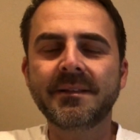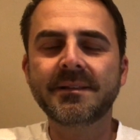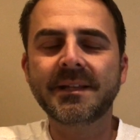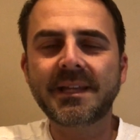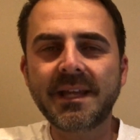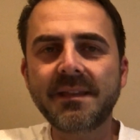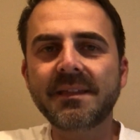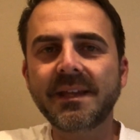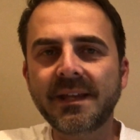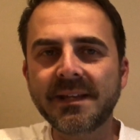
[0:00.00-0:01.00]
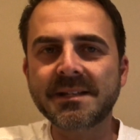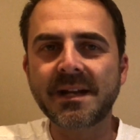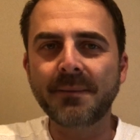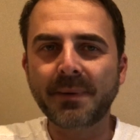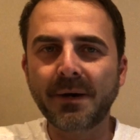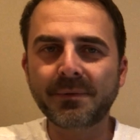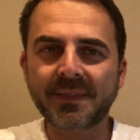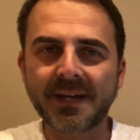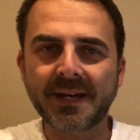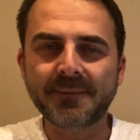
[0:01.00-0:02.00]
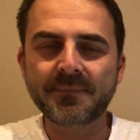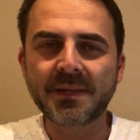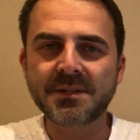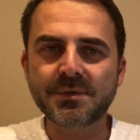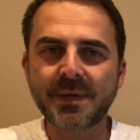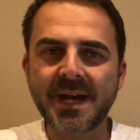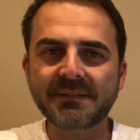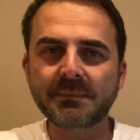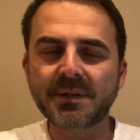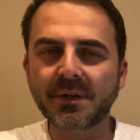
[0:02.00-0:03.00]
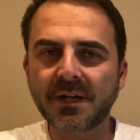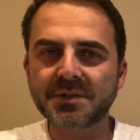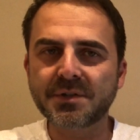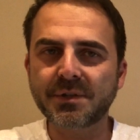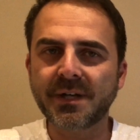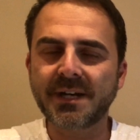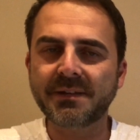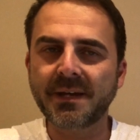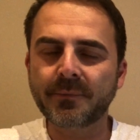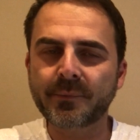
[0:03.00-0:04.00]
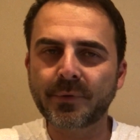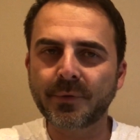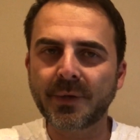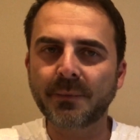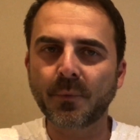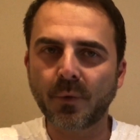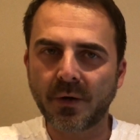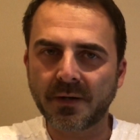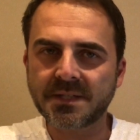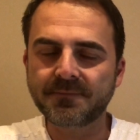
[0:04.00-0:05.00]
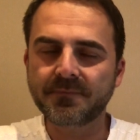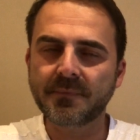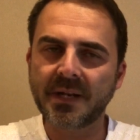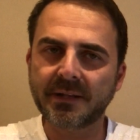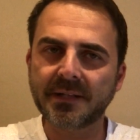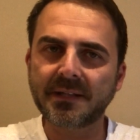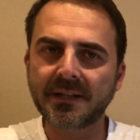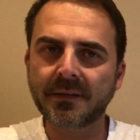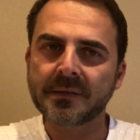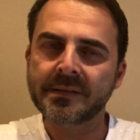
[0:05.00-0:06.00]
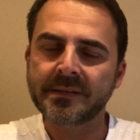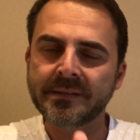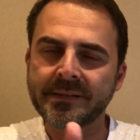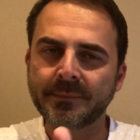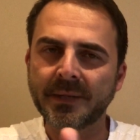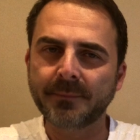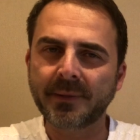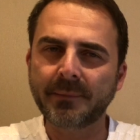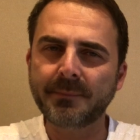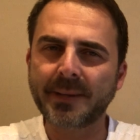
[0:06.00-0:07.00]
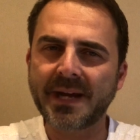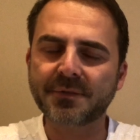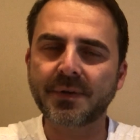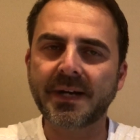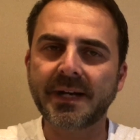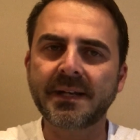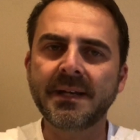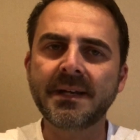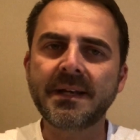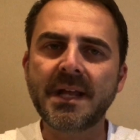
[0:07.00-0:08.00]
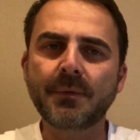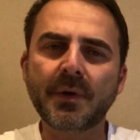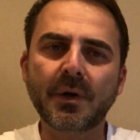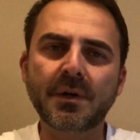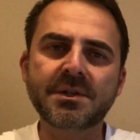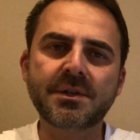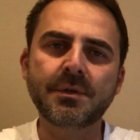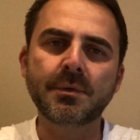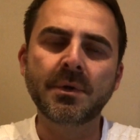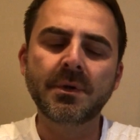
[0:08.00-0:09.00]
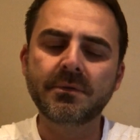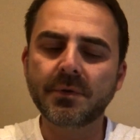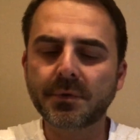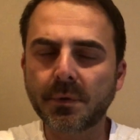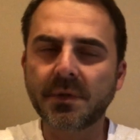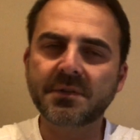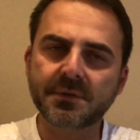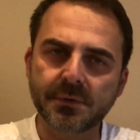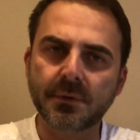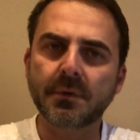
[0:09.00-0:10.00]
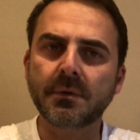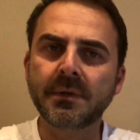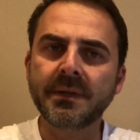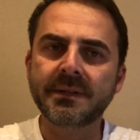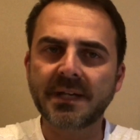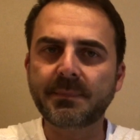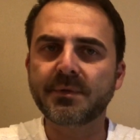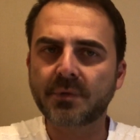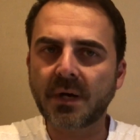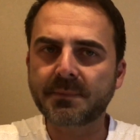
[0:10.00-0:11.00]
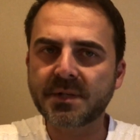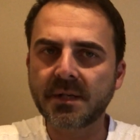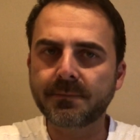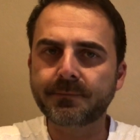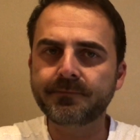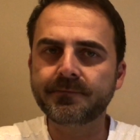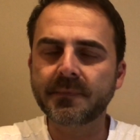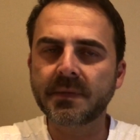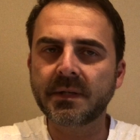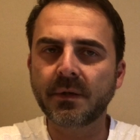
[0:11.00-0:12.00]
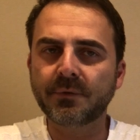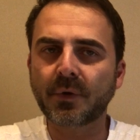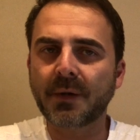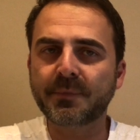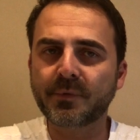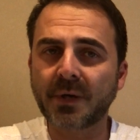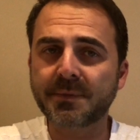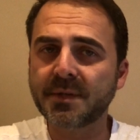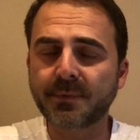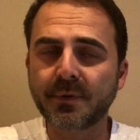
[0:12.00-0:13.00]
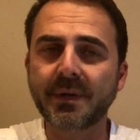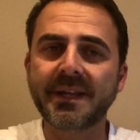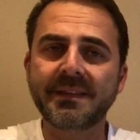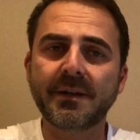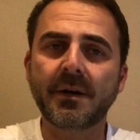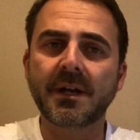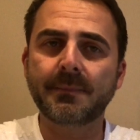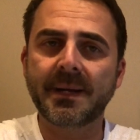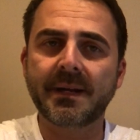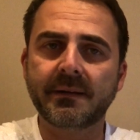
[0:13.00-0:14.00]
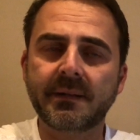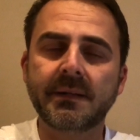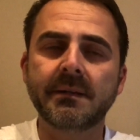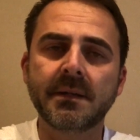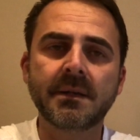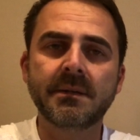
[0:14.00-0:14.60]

The key thing is about that is you have to be cautious on how that program works. And I'll get to that in a minute, but let me backtrack in regards to don't go onto Google, type in dropship, dropshipper, and then automatically